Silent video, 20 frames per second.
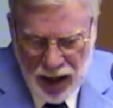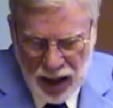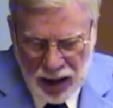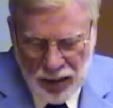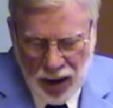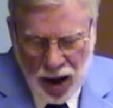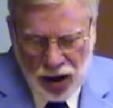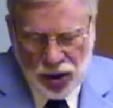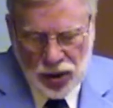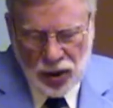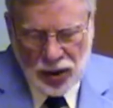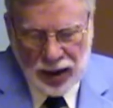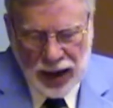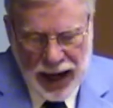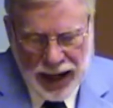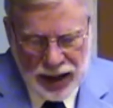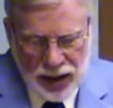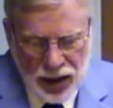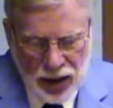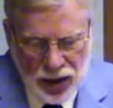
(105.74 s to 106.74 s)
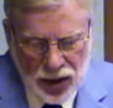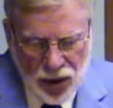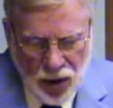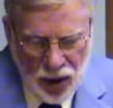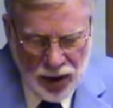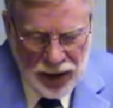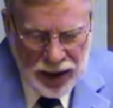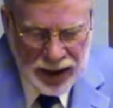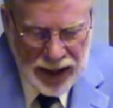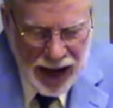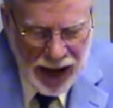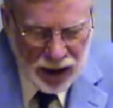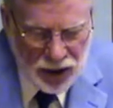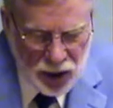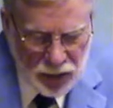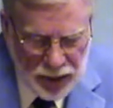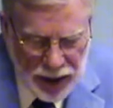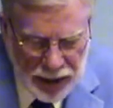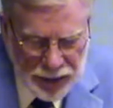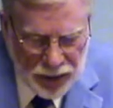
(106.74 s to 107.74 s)
The marshal glances toward the
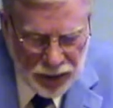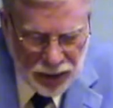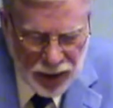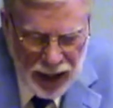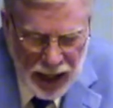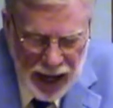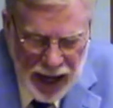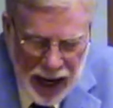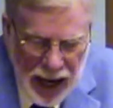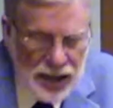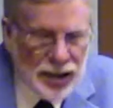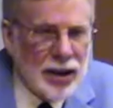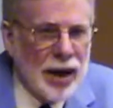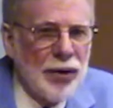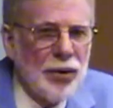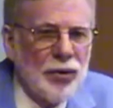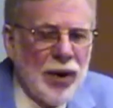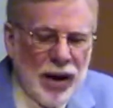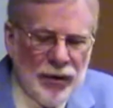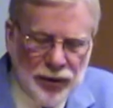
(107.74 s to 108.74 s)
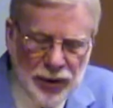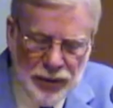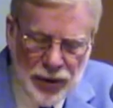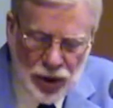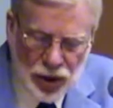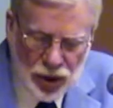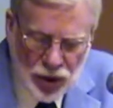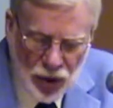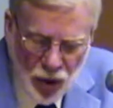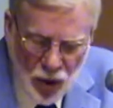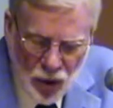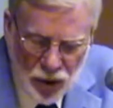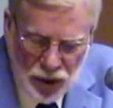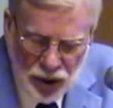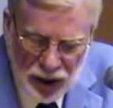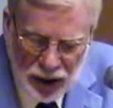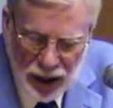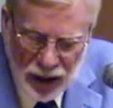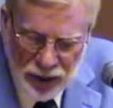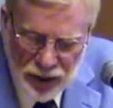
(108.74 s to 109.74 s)
townspeople as they run from their stores
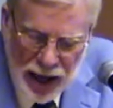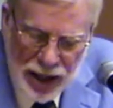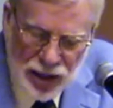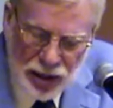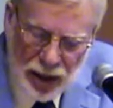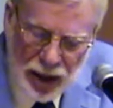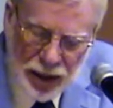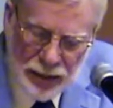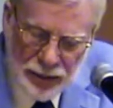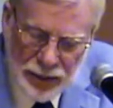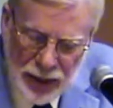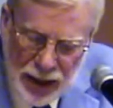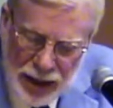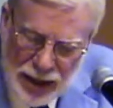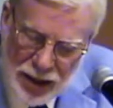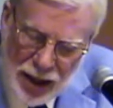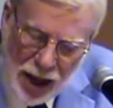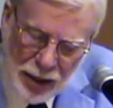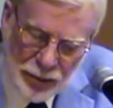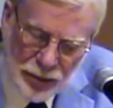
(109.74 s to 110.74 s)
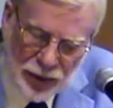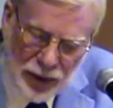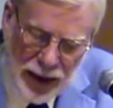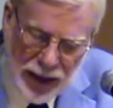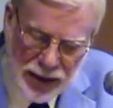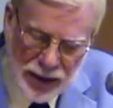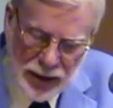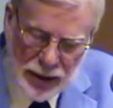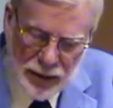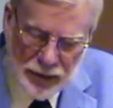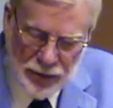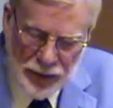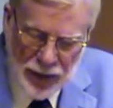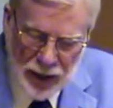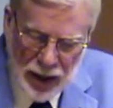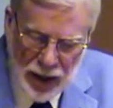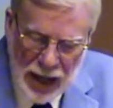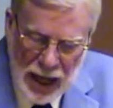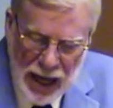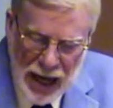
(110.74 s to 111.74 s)
to congratulate him. He's not impressed.
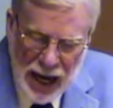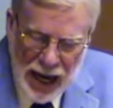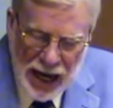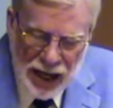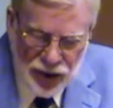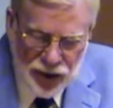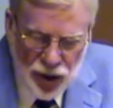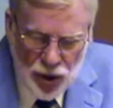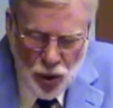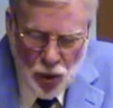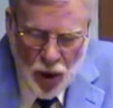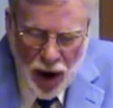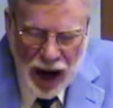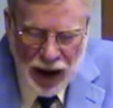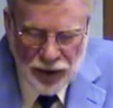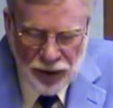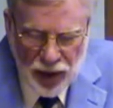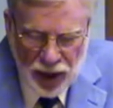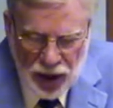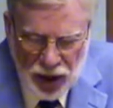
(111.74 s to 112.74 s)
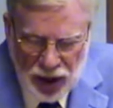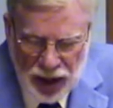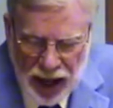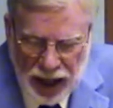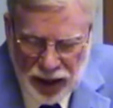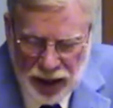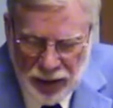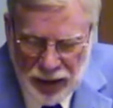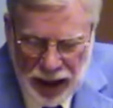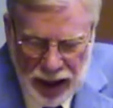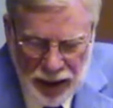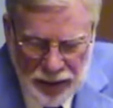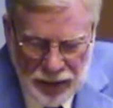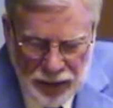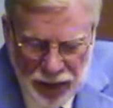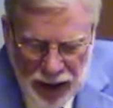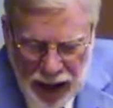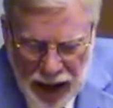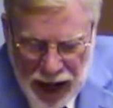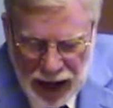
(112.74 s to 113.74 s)
His new wife rushes out to meet
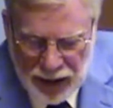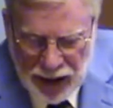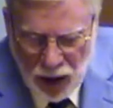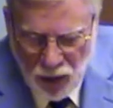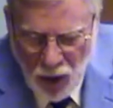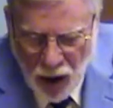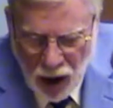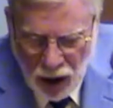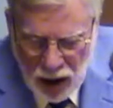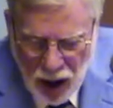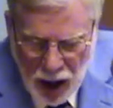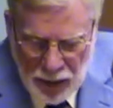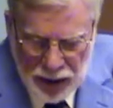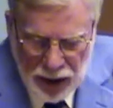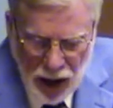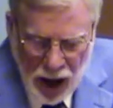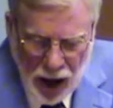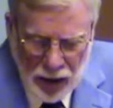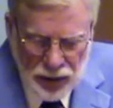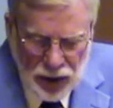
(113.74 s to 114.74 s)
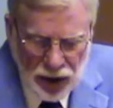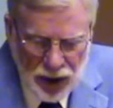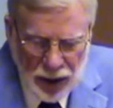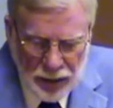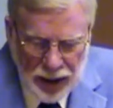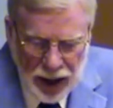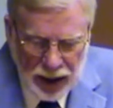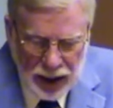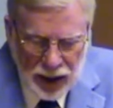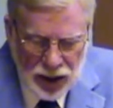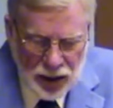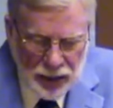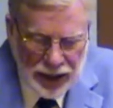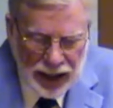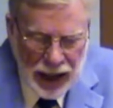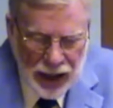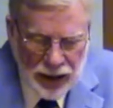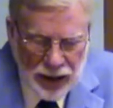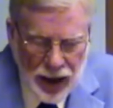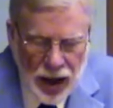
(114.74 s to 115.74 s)
him, and they walk arm in arm to their buggy to
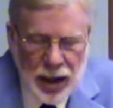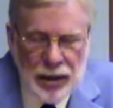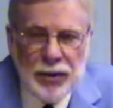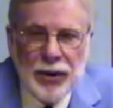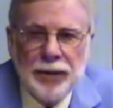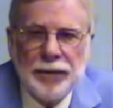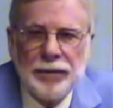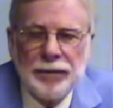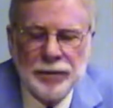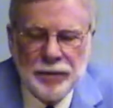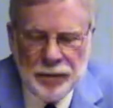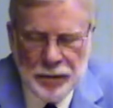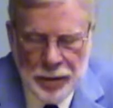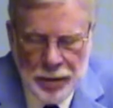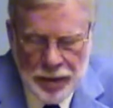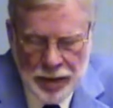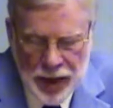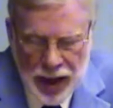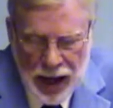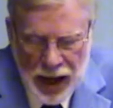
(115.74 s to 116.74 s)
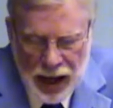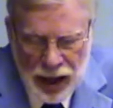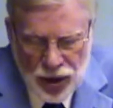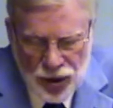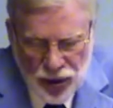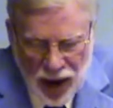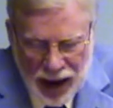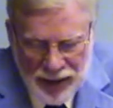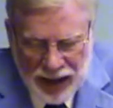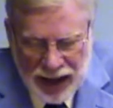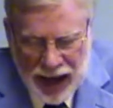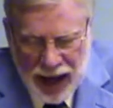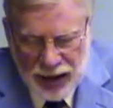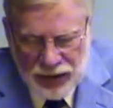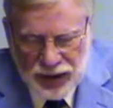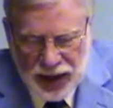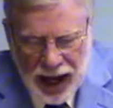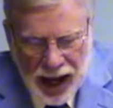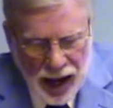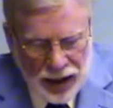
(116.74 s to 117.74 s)
begin their honeymoon. Driving out
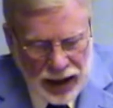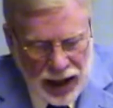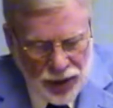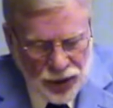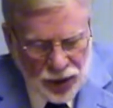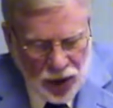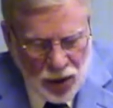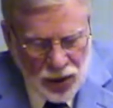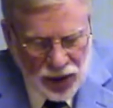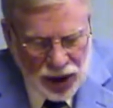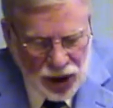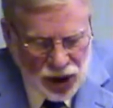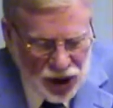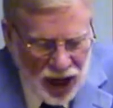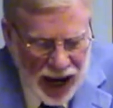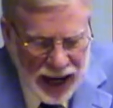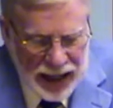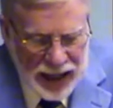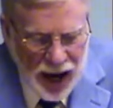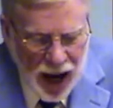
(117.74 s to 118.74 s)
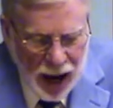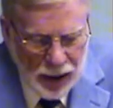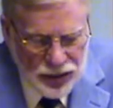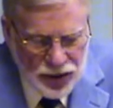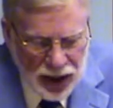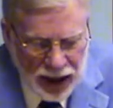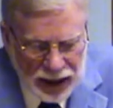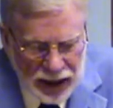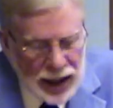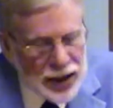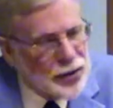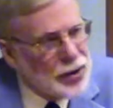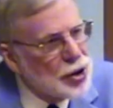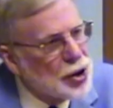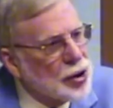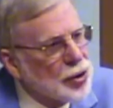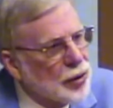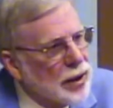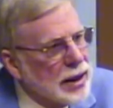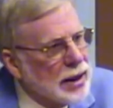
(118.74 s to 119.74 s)
of town, he throws a shiny object into the
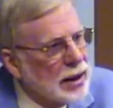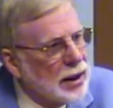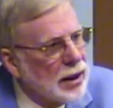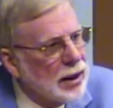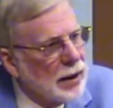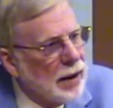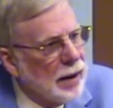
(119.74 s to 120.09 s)
street.